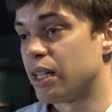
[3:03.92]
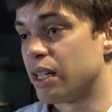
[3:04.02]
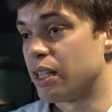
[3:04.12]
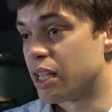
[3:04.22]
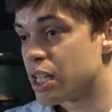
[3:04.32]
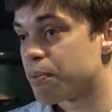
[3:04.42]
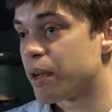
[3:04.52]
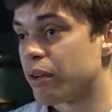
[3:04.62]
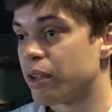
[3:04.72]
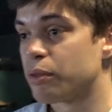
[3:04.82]
In this
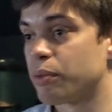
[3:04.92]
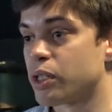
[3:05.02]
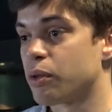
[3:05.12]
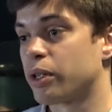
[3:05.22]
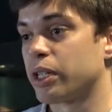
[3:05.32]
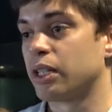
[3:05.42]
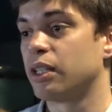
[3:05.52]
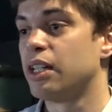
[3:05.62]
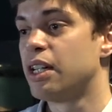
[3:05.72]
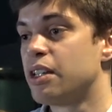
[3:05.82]
period, we're talking
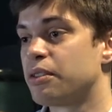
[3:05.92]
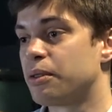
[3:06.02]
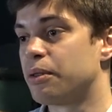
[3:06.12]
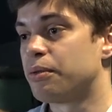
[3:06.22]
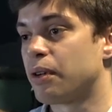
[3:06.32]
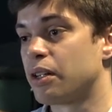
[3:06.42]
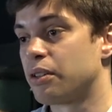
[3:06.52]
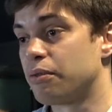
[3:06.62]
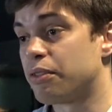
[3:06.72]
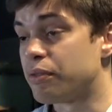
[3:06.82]
sort of
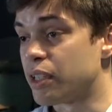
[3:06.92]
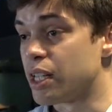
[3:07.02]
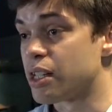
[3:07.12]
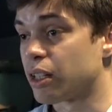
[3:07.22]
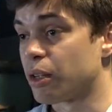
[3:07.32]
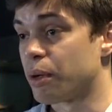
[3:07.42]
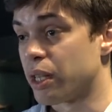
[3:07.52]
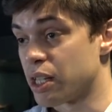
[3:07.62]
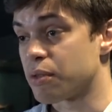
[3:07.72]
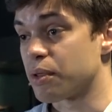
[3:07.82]
150 years ago when
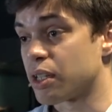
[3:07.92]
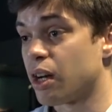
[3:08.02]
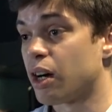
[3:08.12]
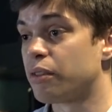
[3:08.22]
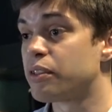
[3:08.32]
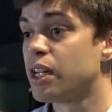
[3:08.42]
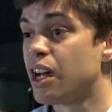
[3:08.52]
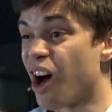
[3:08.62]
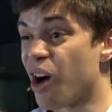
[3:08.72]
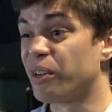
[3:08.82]
this was carved,
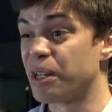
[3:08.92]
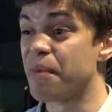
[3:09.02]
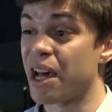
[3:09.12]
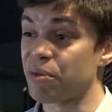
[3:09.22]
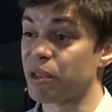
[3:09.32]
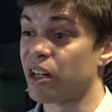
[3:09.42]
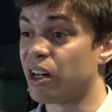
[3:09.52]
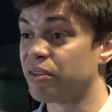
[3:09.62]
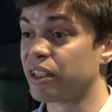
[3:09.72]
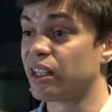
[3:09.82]
only men were
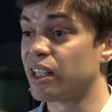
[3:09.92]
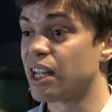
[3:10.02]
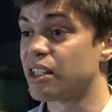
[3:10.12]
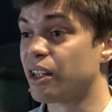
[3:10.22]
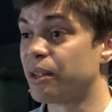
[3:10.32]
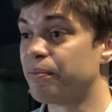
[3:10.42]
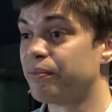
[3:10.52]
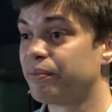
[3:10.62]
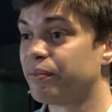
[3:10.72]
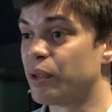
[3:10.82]
carving at that time.
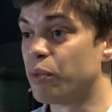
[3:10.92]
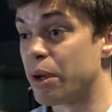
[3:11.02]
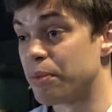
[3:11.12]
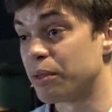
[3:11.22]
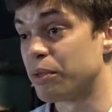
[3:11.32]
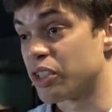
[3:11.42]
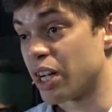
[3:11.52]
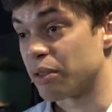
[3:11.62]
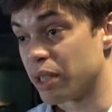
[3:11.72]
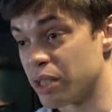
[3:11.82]
Women would
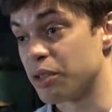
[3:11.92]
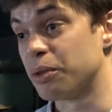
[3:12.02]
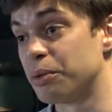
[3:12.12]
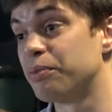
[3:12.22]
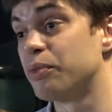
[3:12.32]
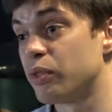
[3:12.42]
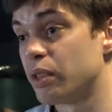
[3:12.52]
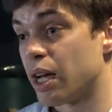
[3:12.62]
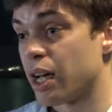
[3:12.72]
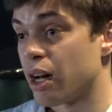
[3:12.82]
generally do
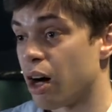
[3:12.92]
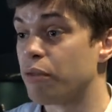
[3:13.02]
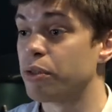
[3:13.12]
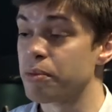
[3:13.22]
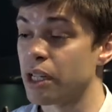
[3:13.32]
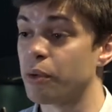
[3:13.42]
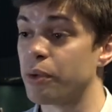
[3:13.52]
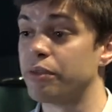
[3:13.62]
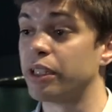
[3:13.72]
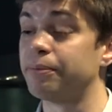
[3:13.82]
art forms like
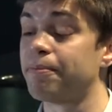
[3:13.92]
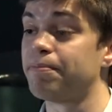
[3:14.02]
weaving.